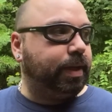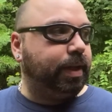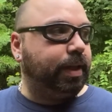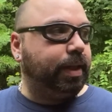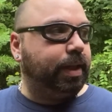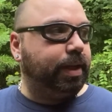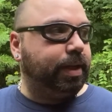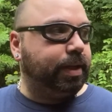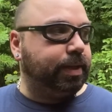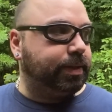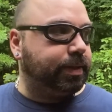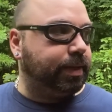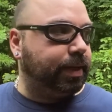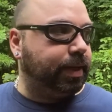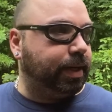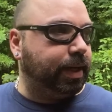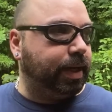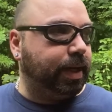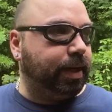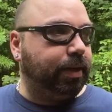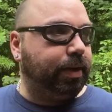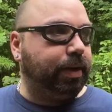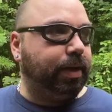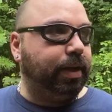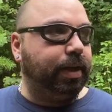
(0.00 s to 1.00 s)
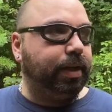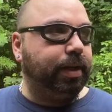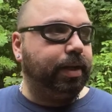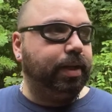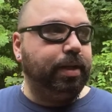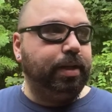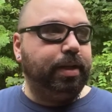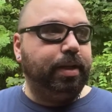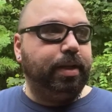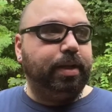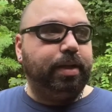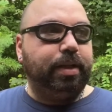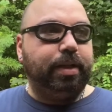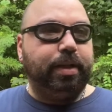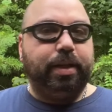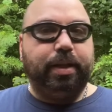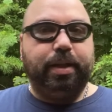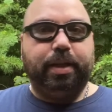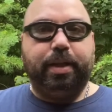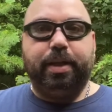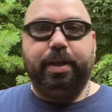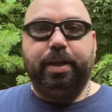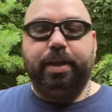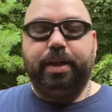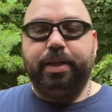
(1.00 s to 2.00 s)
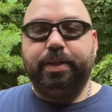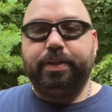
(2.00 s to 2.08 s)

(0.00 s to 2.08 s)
I let it sit out on Uh, an